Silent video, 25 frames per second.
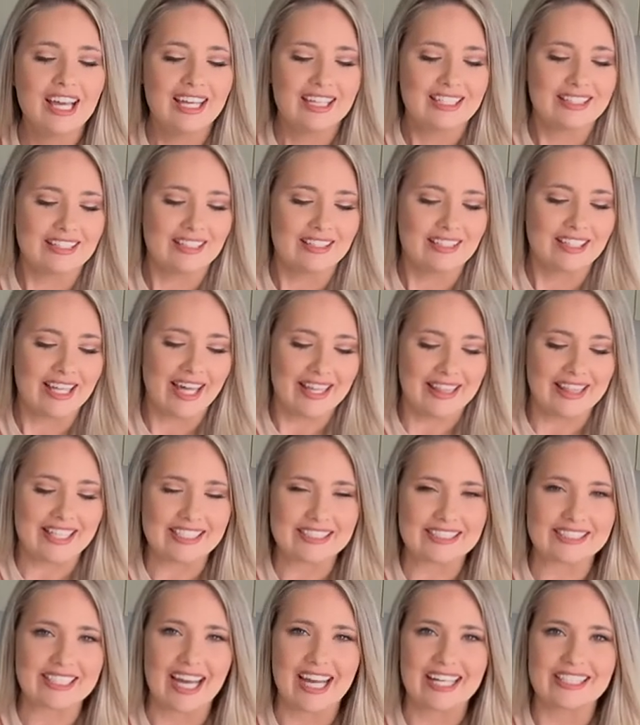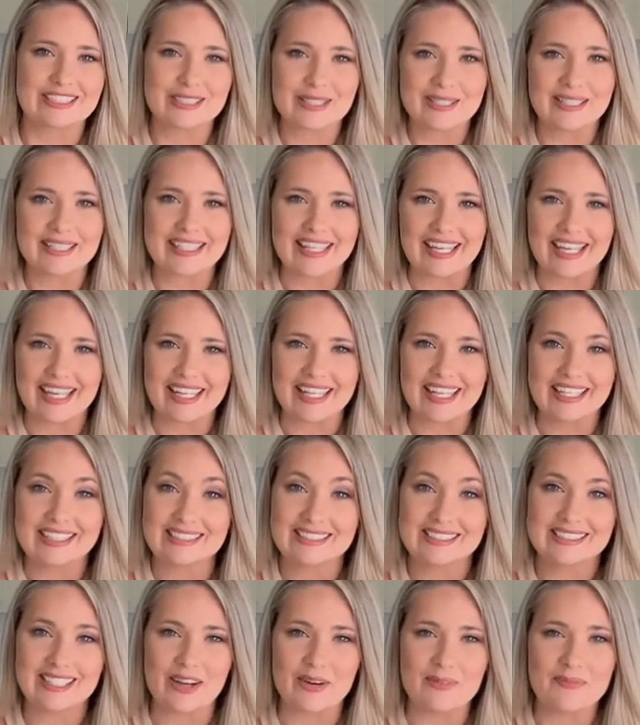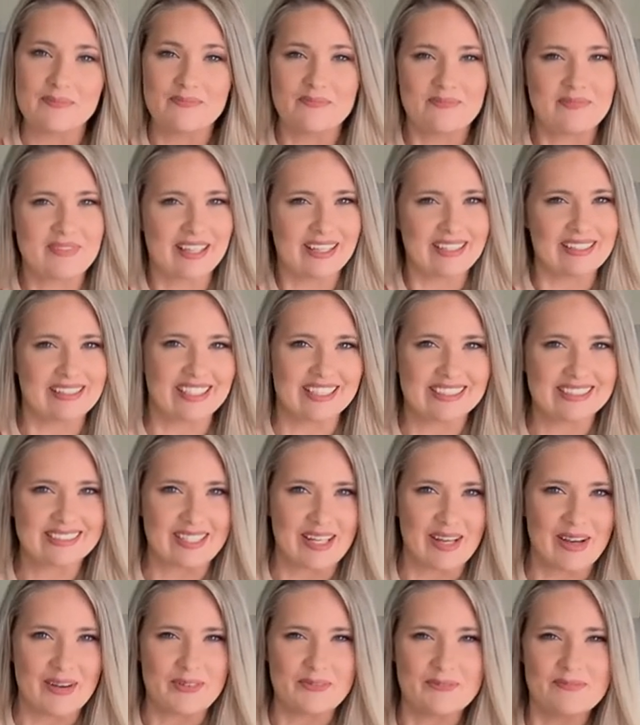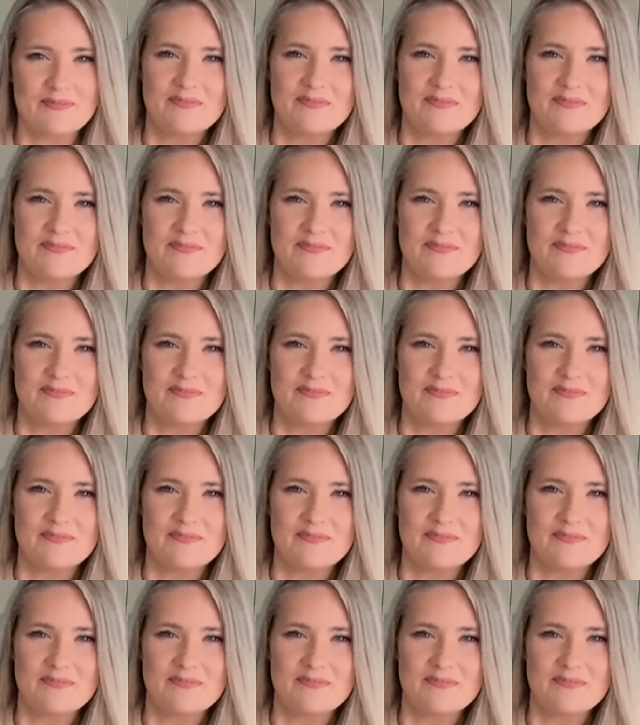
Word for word: to let these guys cook in. So, let's go.